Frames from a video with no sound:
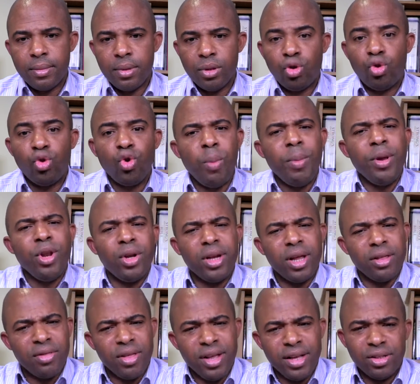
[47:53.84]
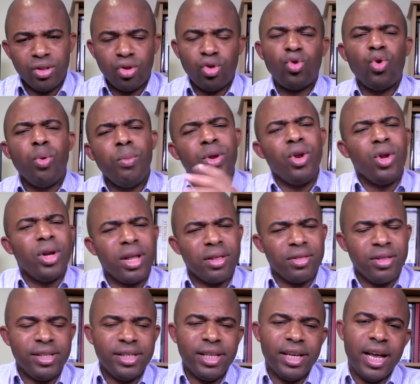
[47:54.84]
So many other things, so many other
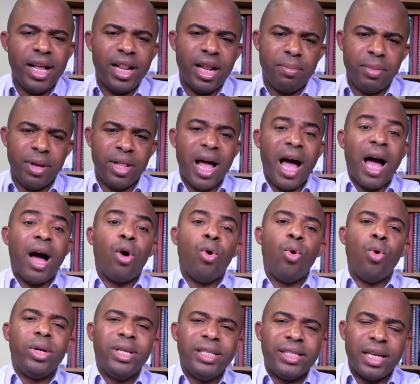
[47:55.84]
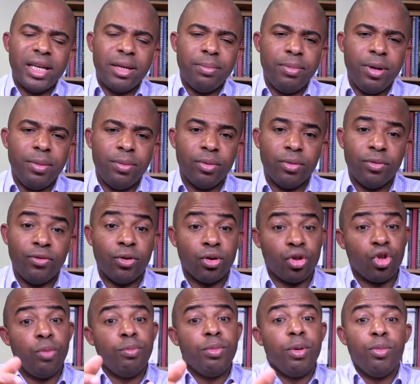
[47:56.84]
things again have been are holding certain people. For
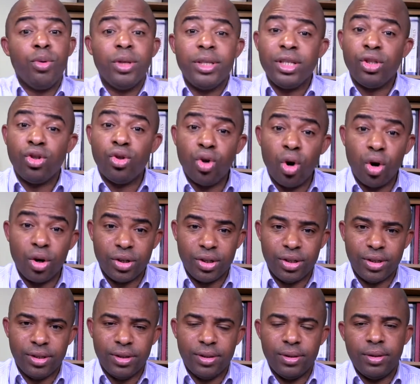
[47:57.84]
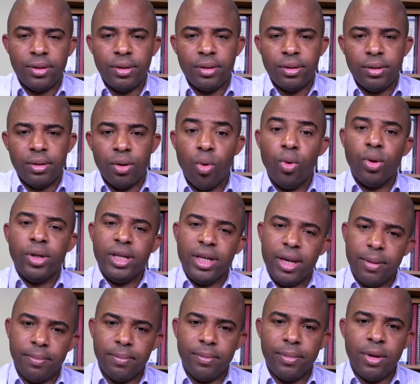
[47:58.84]
some people, it is drugs holding them.